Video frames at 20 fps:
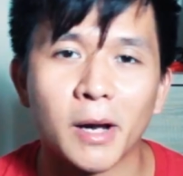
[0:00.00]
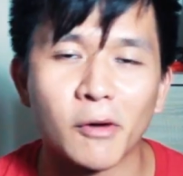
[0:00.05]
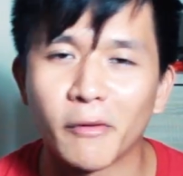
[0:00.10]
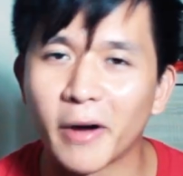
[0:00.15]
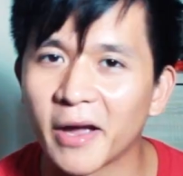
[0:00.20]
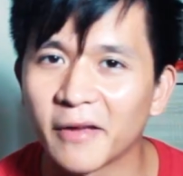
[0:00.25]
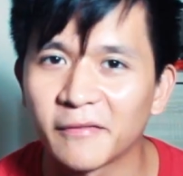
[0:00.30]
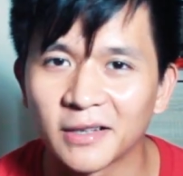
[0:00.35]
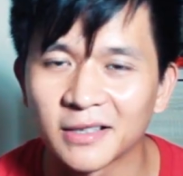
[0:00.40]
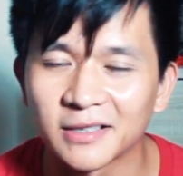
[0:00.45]
My
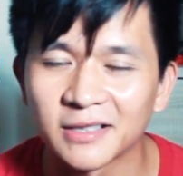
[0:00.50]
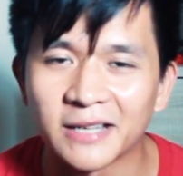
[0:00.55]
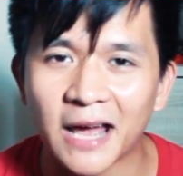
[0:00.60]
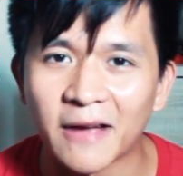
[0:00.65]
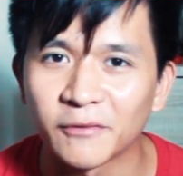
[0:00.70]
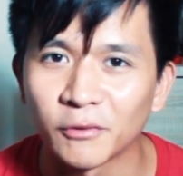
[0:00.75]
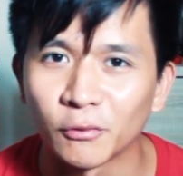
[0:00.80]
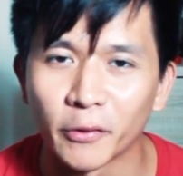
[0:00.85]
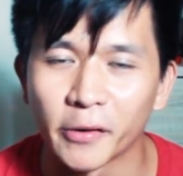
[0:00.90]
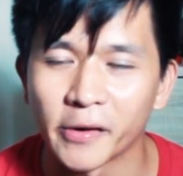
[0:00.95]
wife doesn't
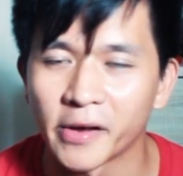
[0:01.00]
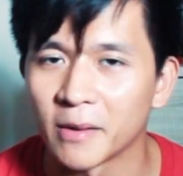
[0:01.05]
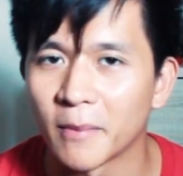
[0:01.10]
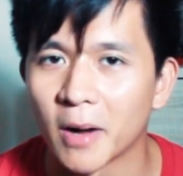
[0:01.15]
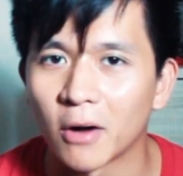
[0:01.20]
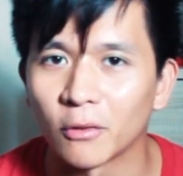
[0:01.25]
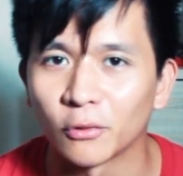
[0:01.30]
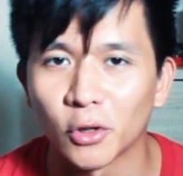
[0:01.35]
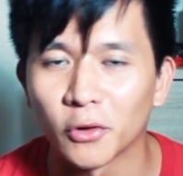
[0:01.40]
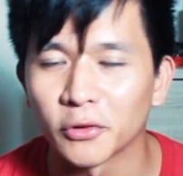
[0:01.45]
have to worry
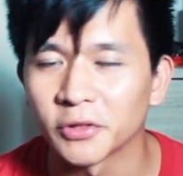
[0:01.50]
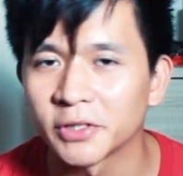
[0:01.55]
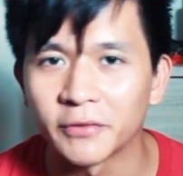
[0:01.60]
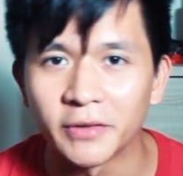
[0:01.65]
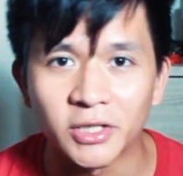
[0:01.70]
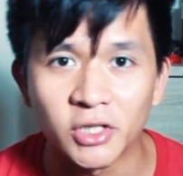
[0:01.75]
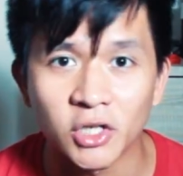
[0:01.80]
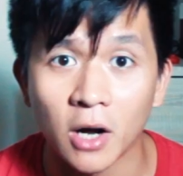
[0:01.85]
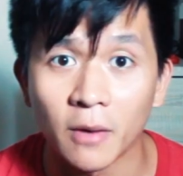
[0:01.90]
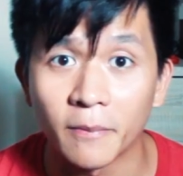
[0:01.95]
about
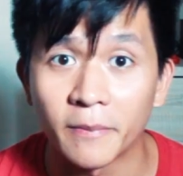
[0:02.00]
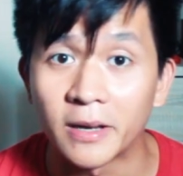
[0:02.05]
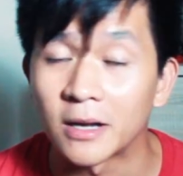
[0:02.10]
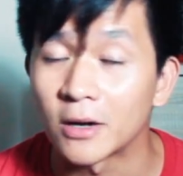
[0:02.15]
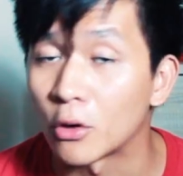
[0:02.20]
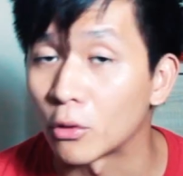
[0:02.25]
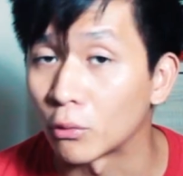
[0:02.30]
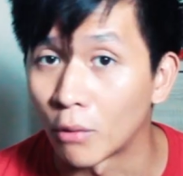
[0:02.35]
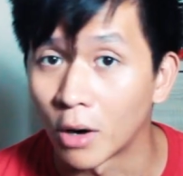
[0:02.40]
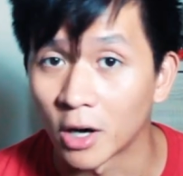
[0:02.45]
grocery
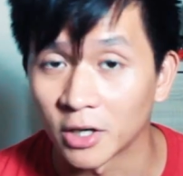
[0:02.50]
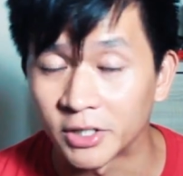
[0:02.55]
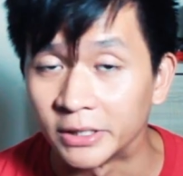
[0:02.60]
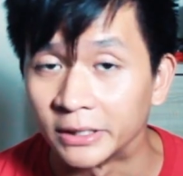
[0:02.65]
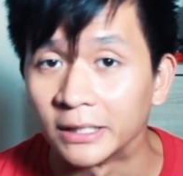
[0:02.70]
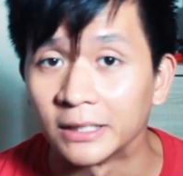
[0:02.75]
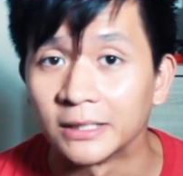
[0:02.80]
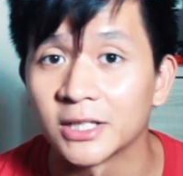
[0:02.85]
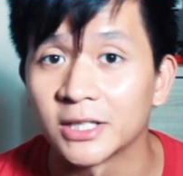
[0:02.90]
shopping or washing the